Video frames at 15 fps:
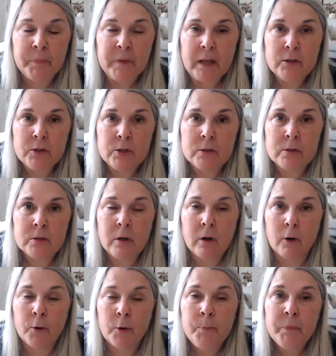
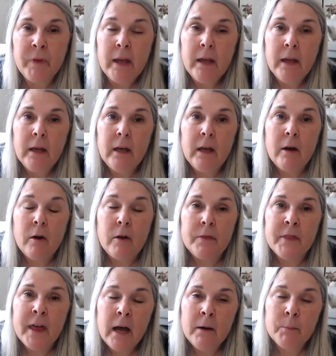So
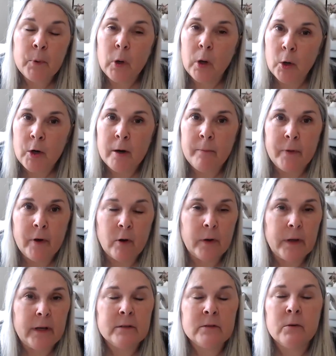that program, though,
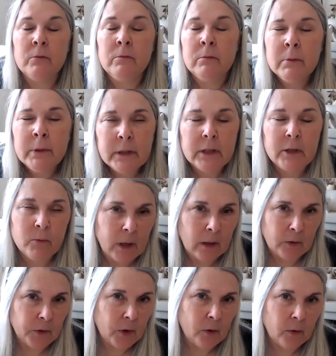is really
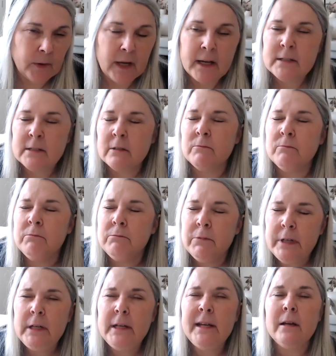well known as a
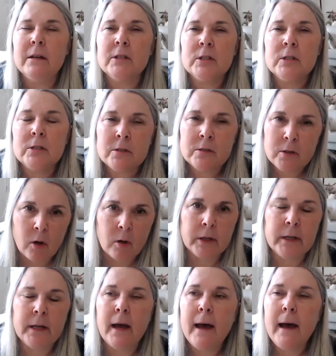really
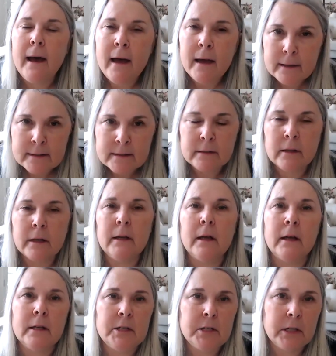solid, excellent
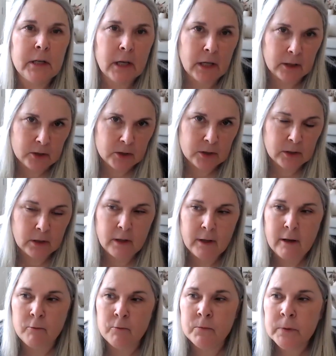education,
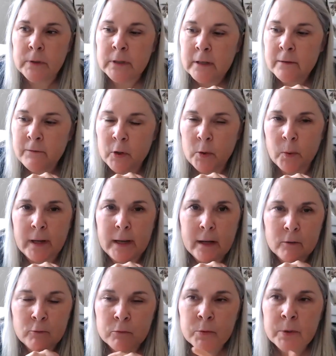give you a
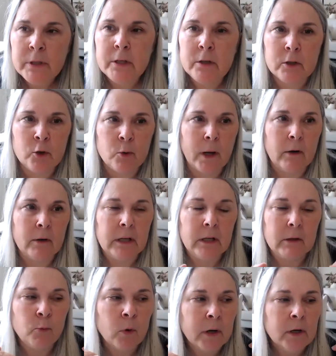really good grounding
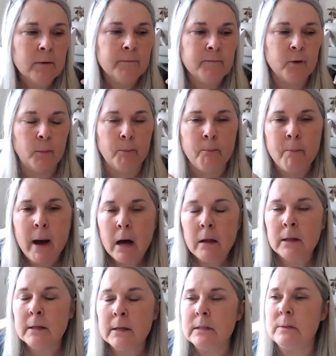and wonderful
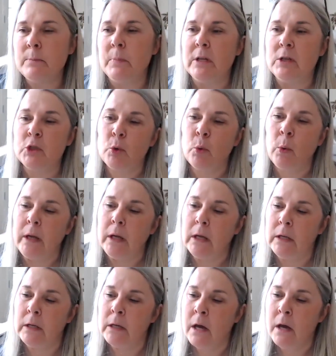balance
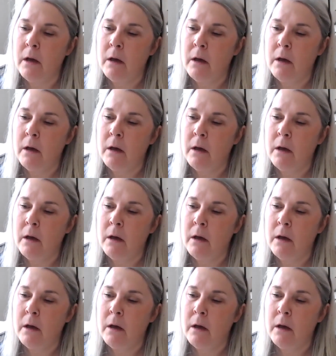between